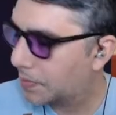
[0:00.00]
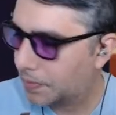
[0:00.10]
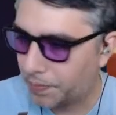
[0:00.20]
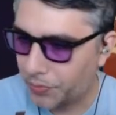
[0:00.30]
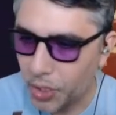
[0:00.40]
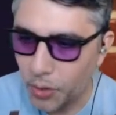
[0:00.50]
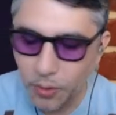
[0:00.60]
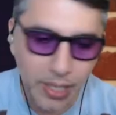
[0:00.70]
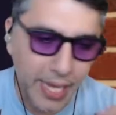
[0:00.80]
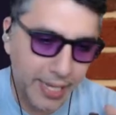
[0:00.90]
No
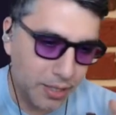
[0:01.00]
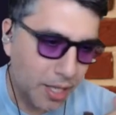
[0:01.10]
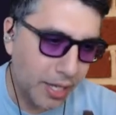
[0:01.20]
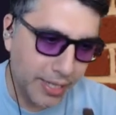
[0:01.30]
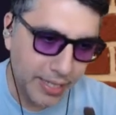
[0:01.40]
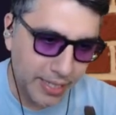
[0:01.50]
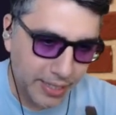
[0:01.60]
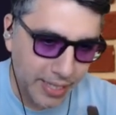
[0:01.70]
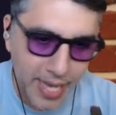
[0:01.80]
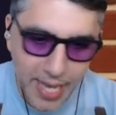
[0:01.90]
like logging in
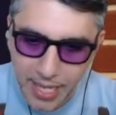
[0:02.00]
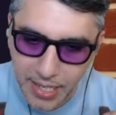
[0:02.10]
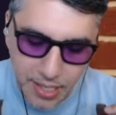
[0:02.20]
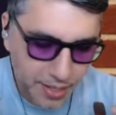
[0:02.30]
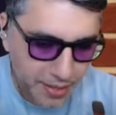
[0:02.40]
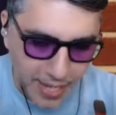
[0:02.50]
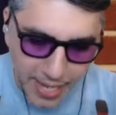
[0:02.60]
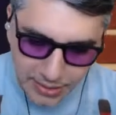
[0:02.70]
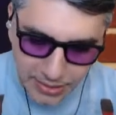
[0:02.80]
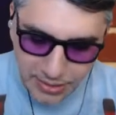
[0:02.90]
yet, none of
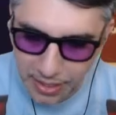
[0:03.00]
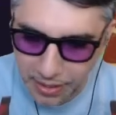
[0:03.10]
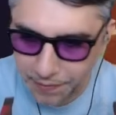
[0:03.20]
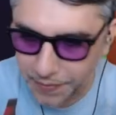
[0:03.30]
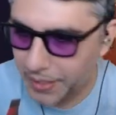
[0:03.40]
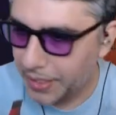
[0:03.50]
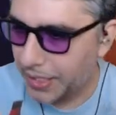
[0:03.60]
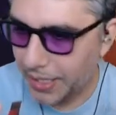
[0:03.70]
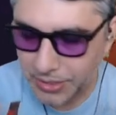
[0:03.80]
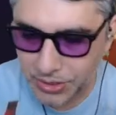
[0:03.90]
that stuff.
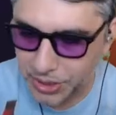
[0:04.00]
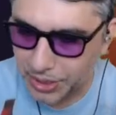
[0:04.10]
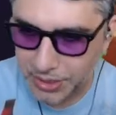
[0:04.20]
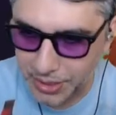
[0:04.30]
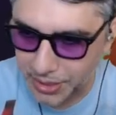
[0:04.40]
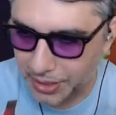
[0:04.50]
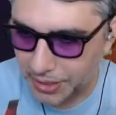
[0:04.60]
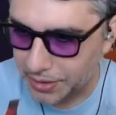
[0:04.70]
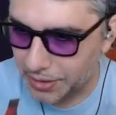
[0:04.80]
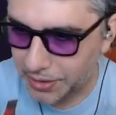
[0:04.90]
It's just gonna
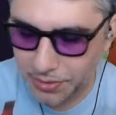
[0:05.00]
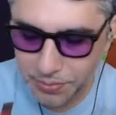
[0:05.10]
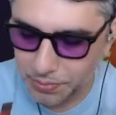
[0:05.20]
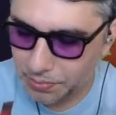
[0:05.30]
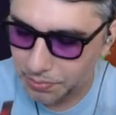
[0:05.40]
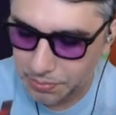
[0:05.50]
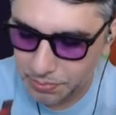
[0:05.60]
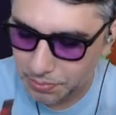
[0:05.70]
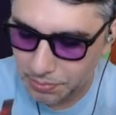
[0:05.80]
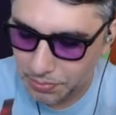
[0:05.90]
just
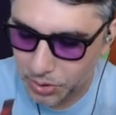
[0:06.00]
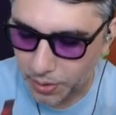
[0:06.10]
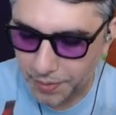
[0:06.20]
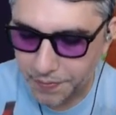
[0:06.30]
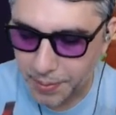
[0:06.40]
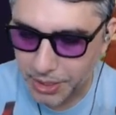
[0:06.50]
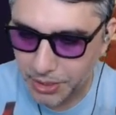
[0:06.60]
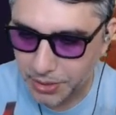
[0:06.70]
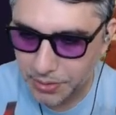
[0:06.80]
store information.